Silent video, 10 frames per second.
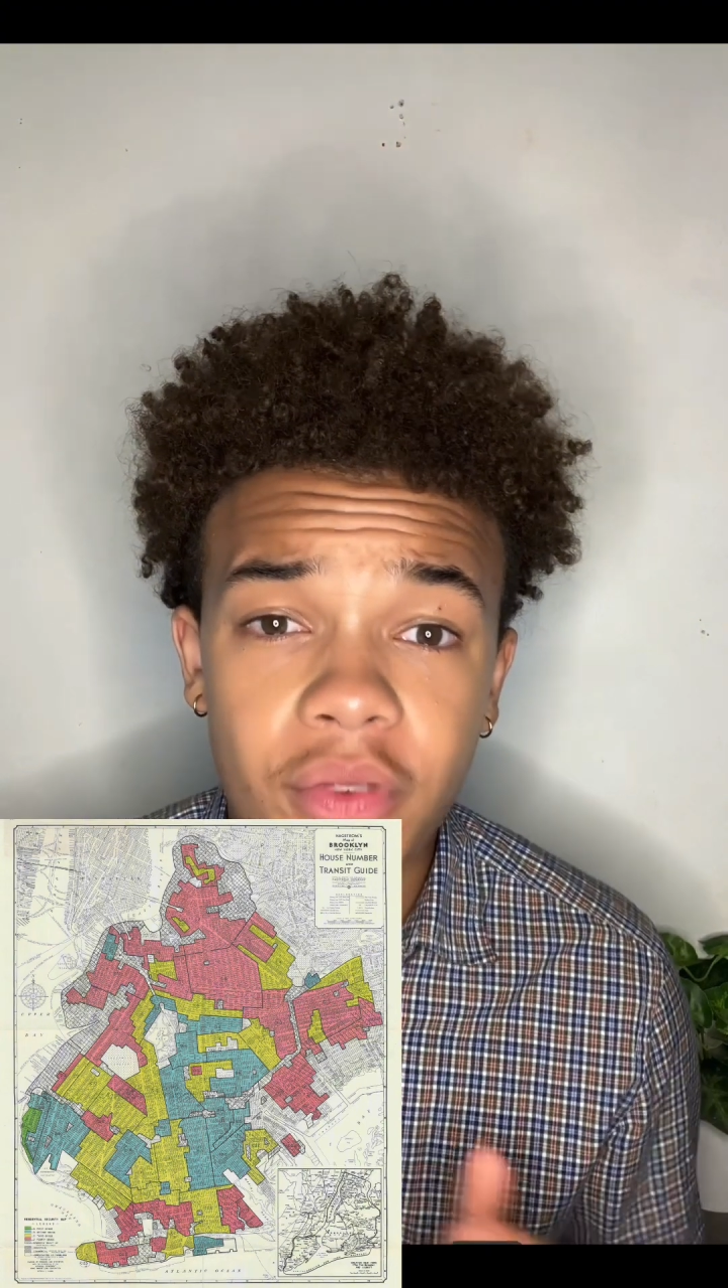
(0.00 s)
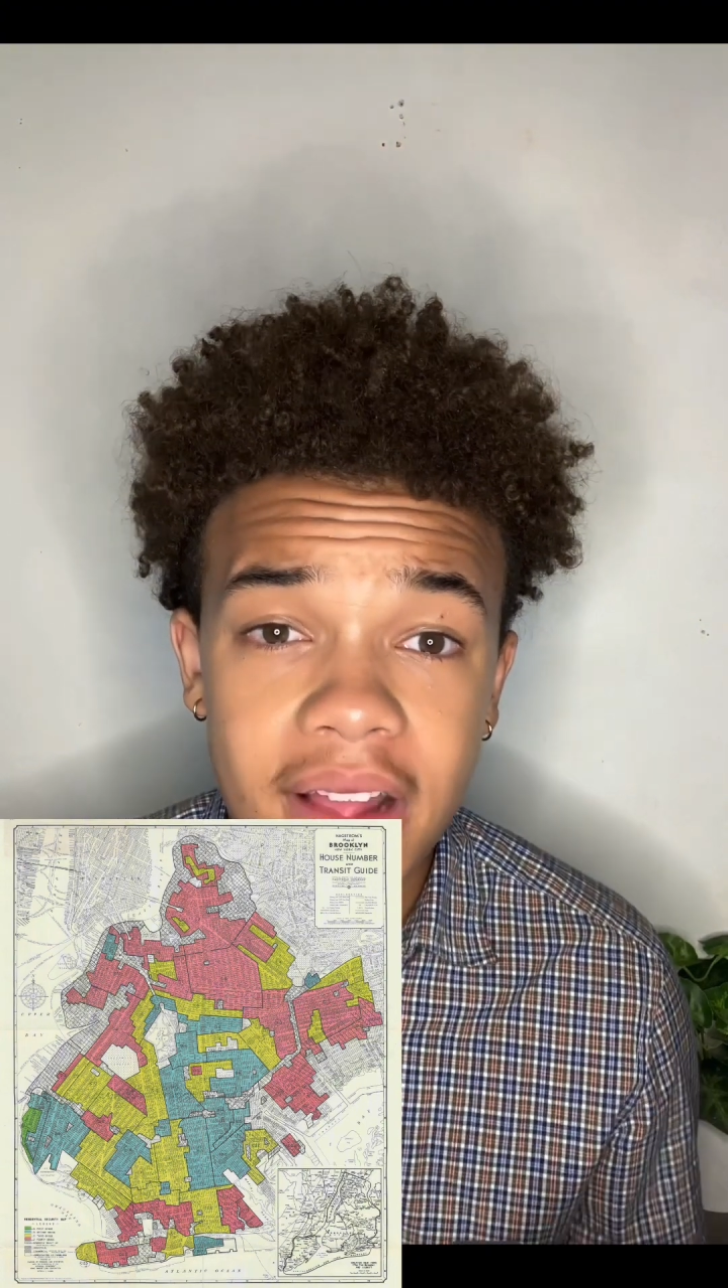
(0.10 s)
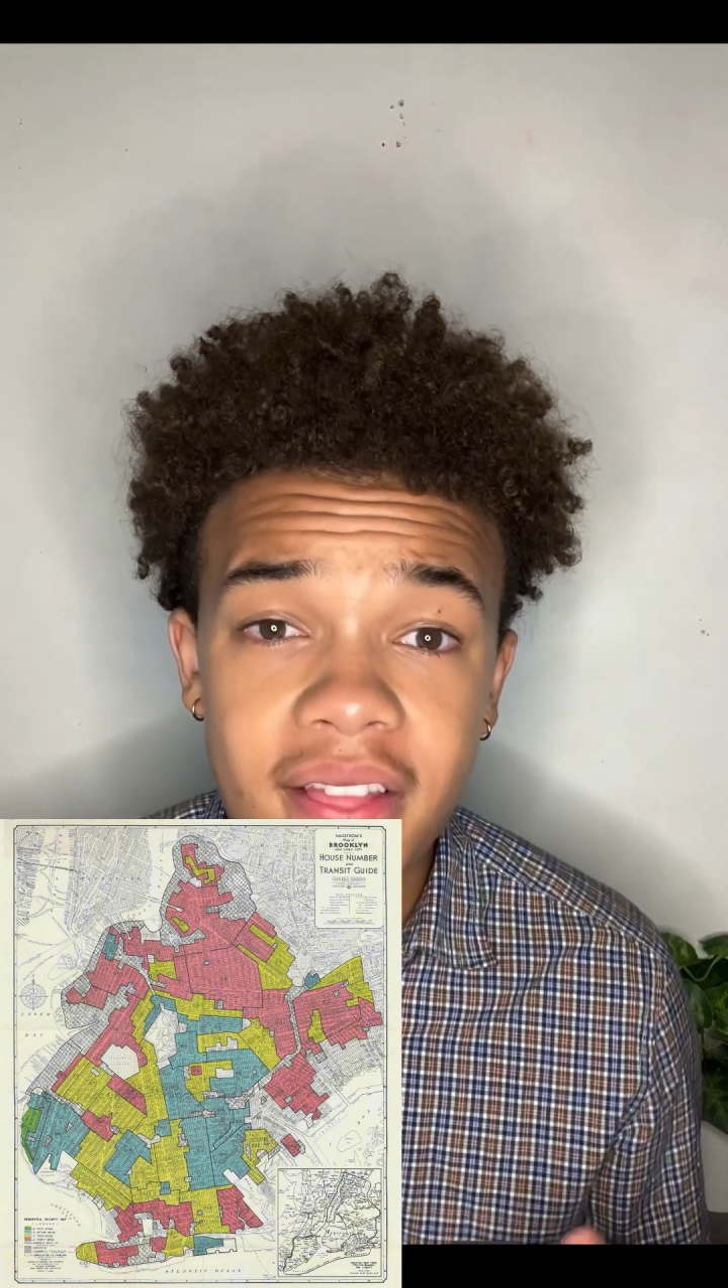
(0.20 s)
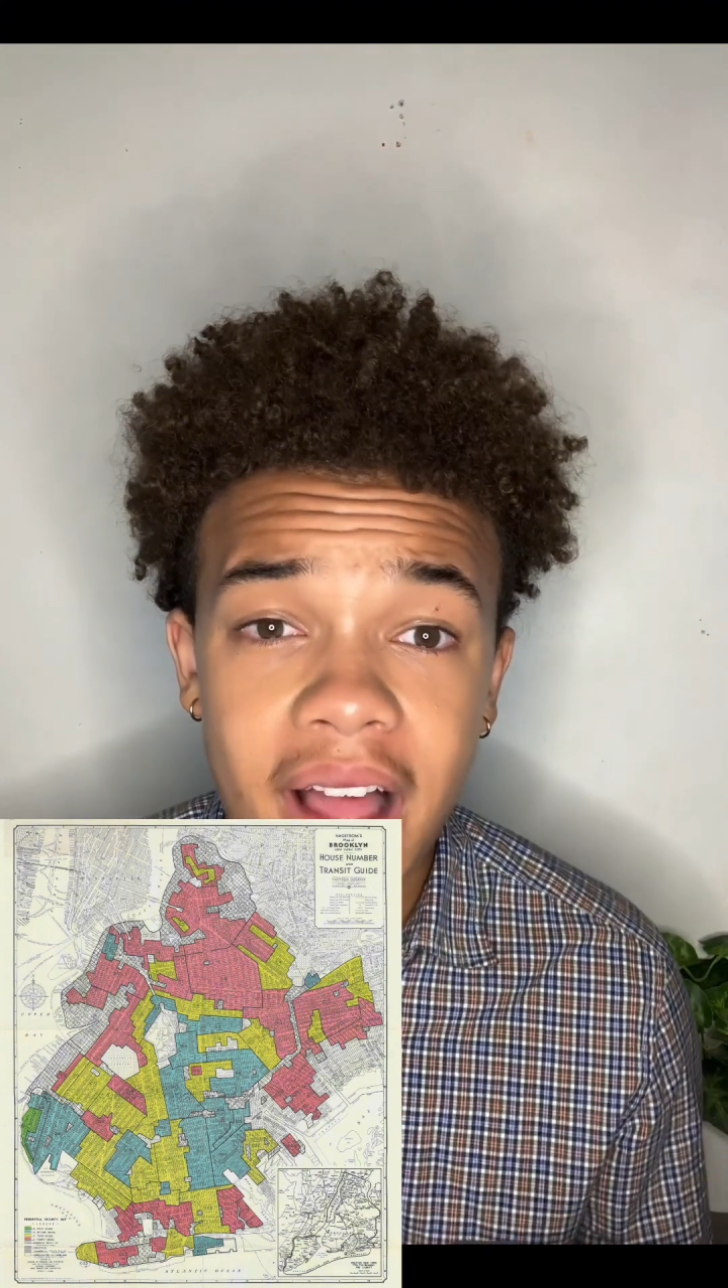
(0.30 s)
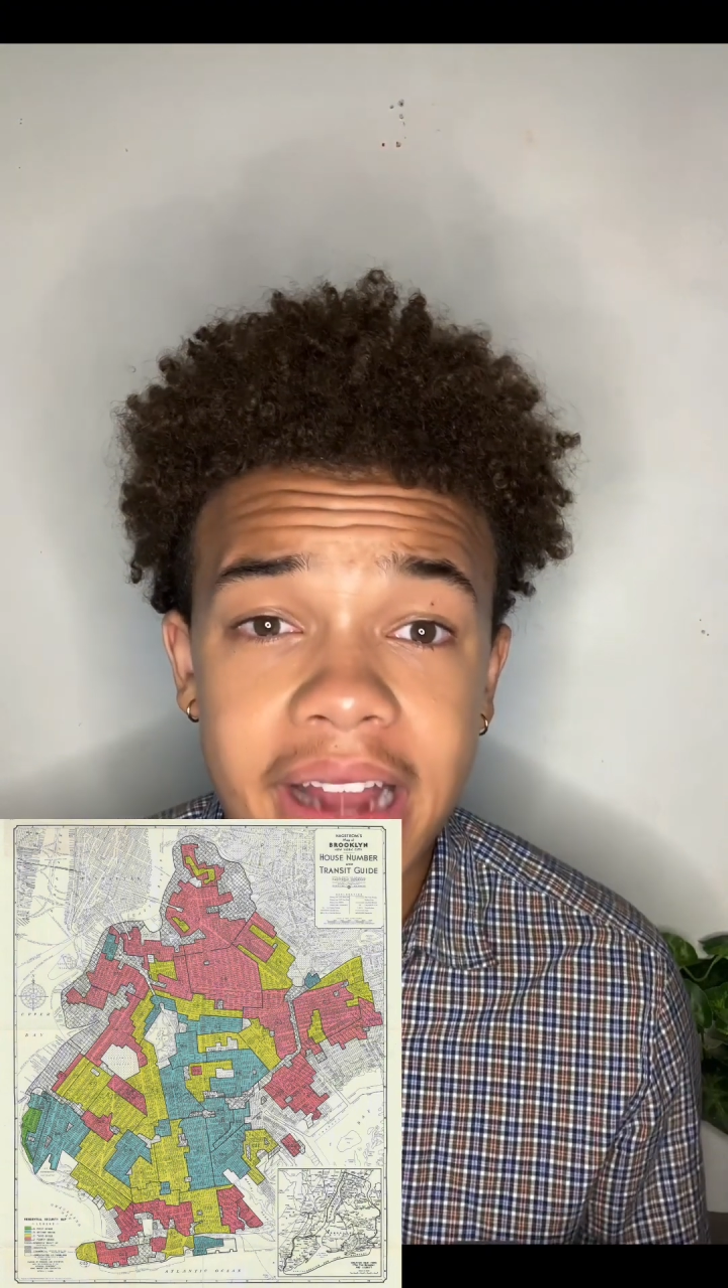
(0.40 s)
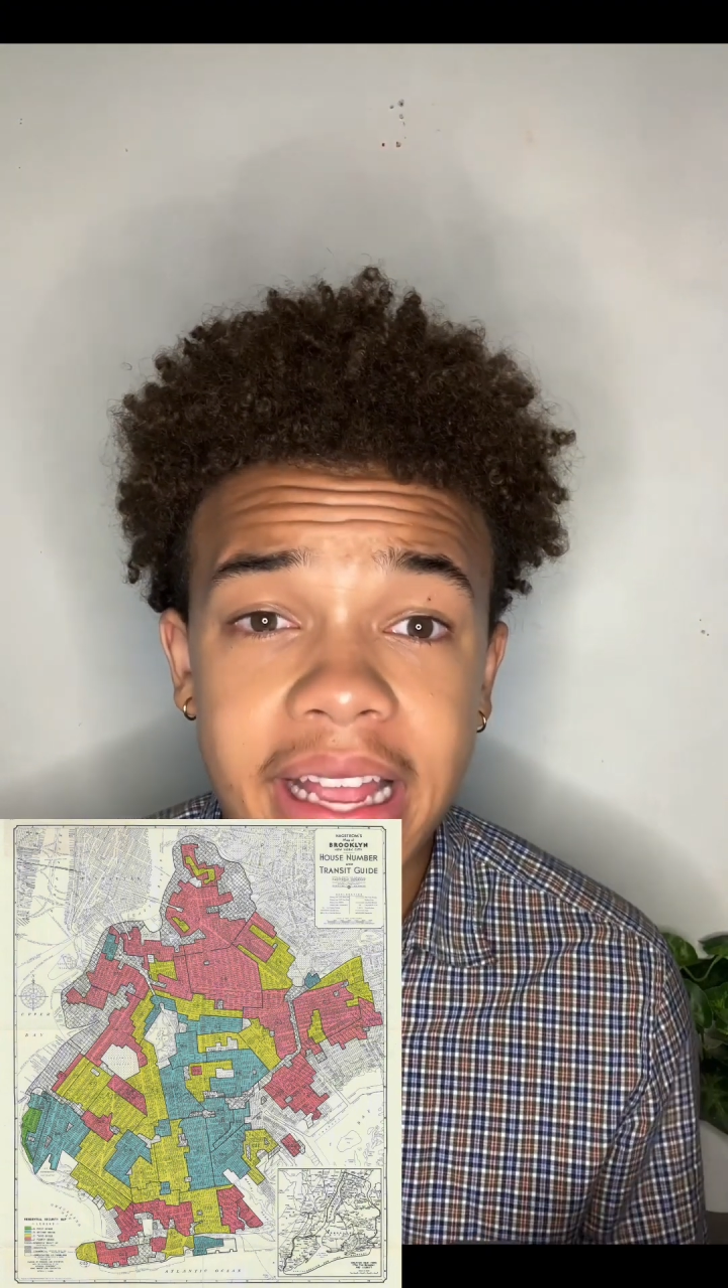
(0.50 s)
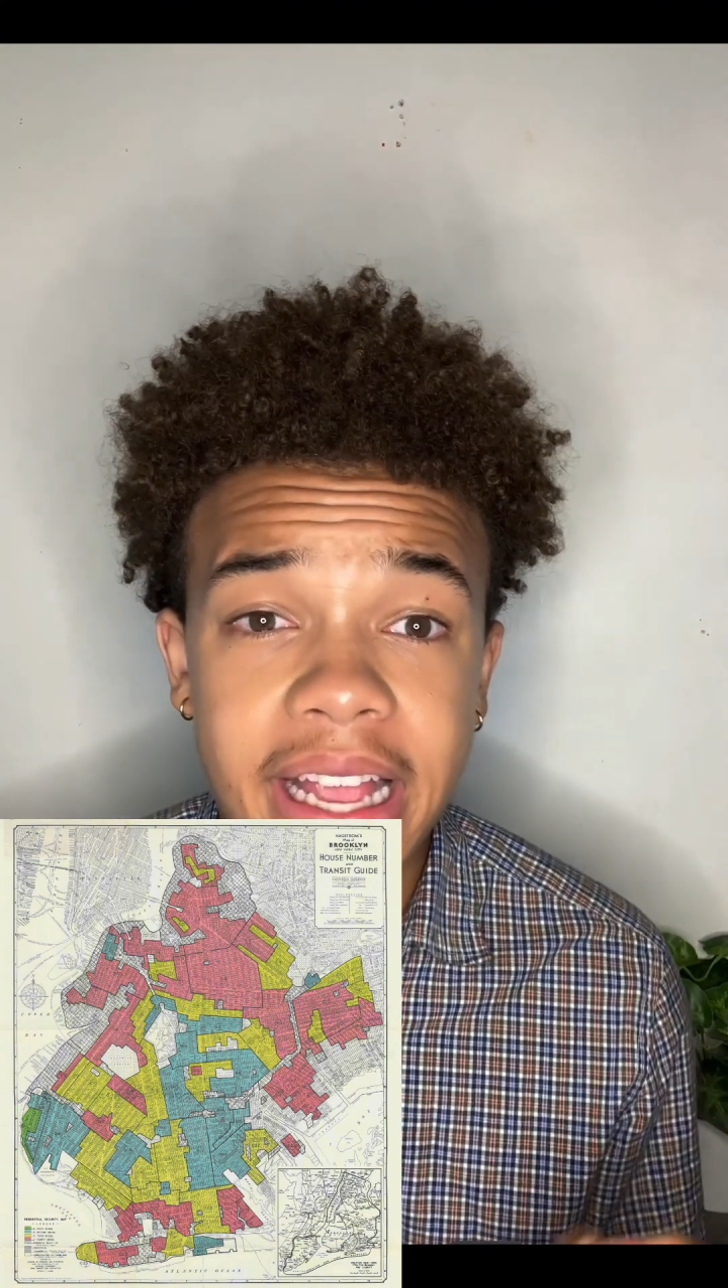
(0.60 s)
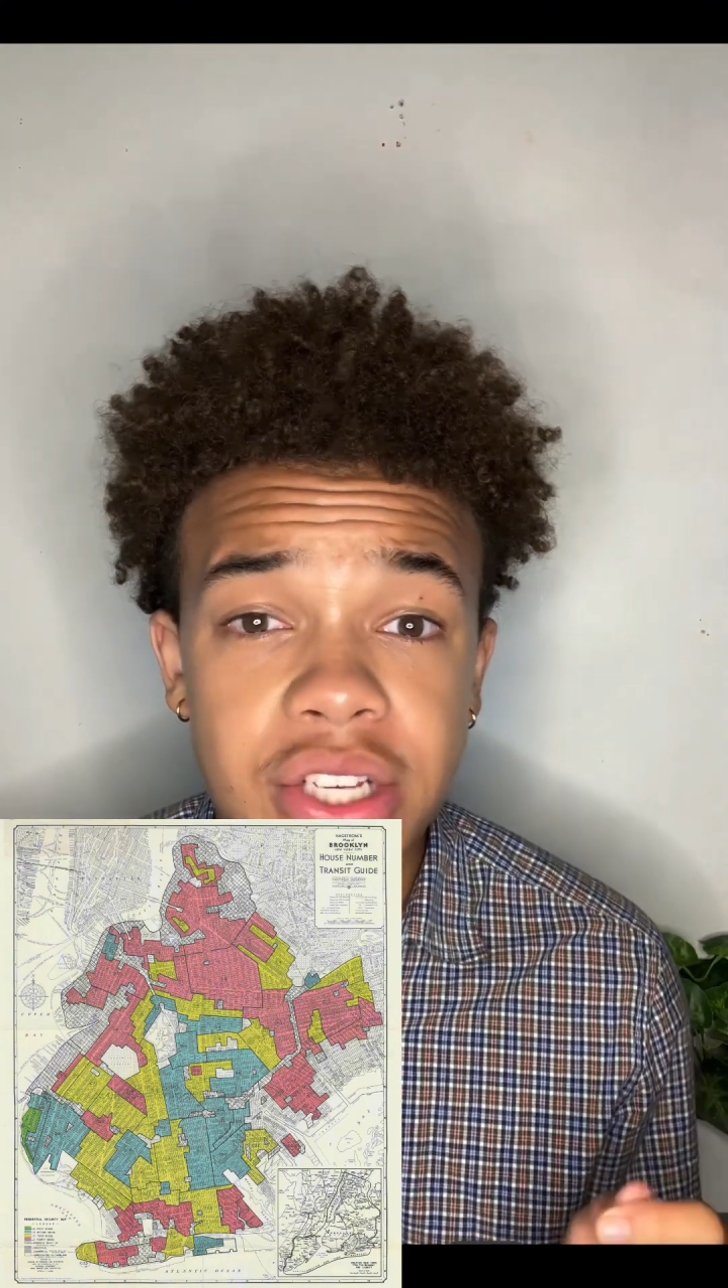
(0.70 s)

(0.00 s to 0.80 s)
red line